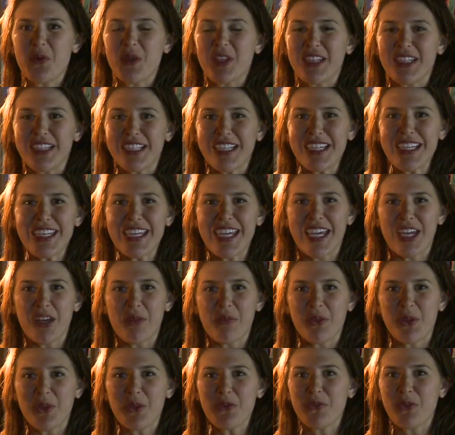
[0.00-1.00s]
with Lee
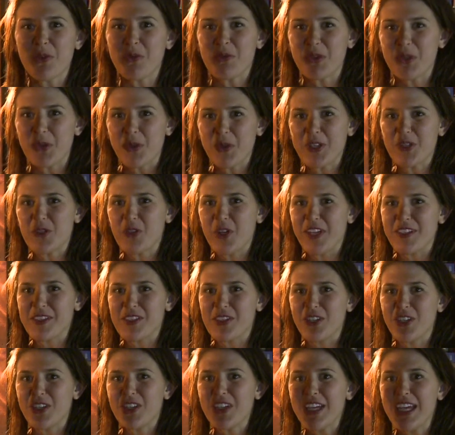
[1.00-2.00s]
Campbell from
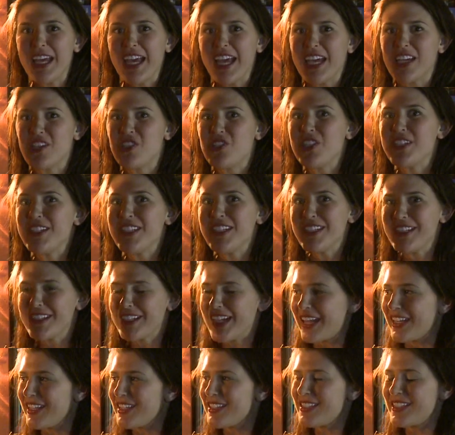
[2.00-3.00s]
Louis/Dressner, and she's going to
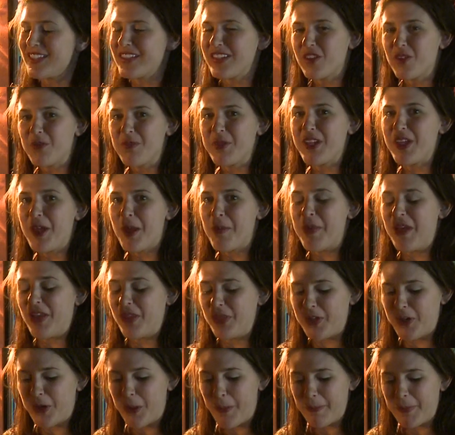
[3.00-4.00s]
tell us a little bit
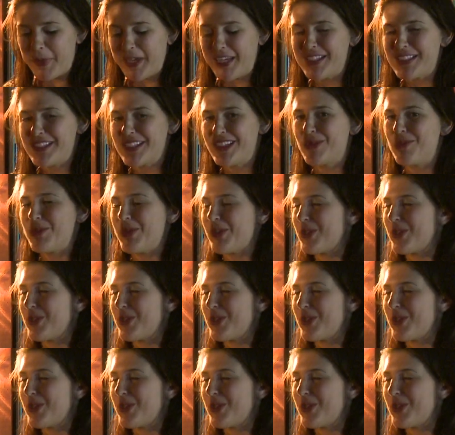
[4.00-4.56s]
about their amazing